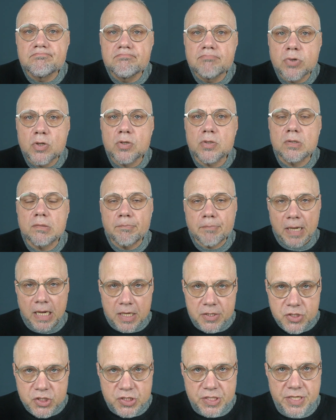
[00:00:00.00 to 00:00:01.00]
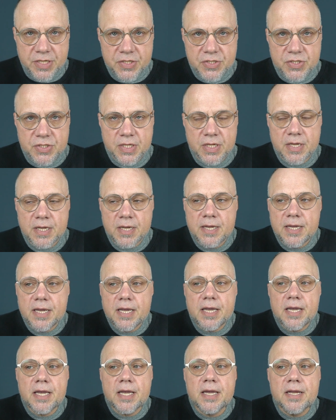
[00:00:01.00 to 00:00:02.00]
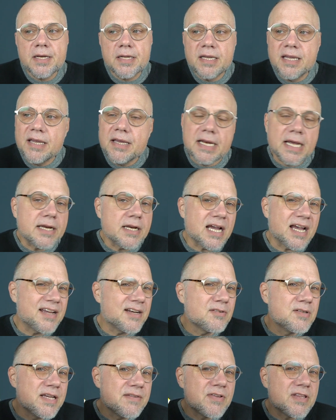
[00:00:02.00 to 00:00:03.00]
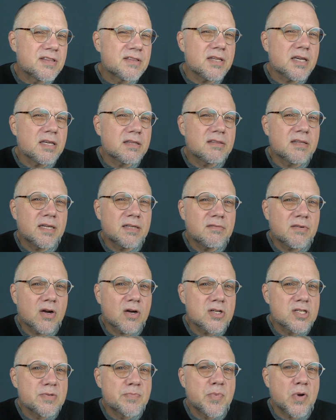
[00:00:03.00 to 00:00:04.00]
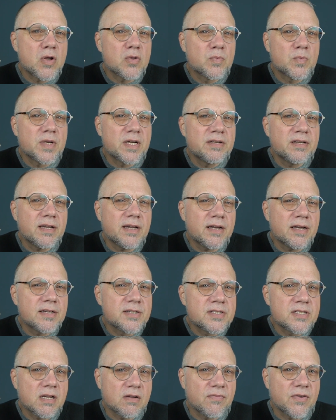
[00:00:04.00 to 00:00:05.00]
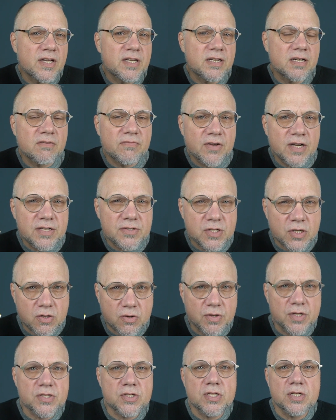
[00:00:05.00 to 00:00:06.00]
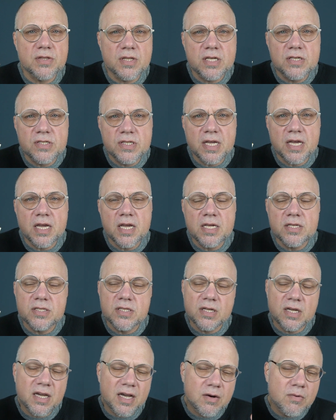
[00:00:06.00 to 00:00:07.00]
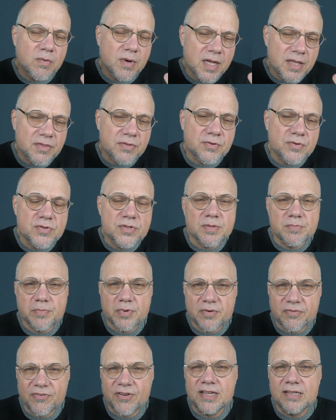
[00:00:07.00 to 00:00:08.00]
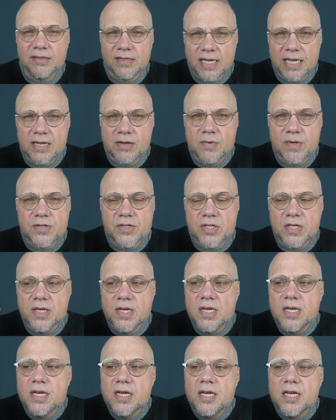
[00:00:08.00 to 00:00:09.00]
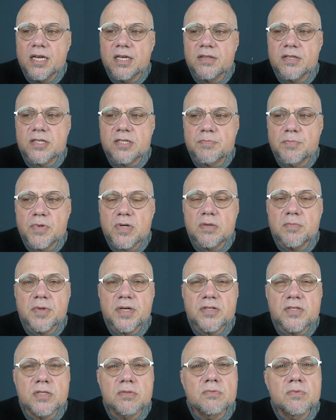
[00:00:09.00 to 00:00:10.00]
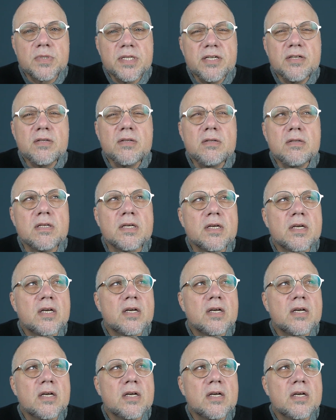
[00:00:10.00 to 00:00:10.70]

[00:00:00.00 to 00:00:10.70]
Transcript: pull punches. And again, I don't even think that Archibald would self-identify as a Christian these days, and you got to wade through some profane language in this book, but it's a real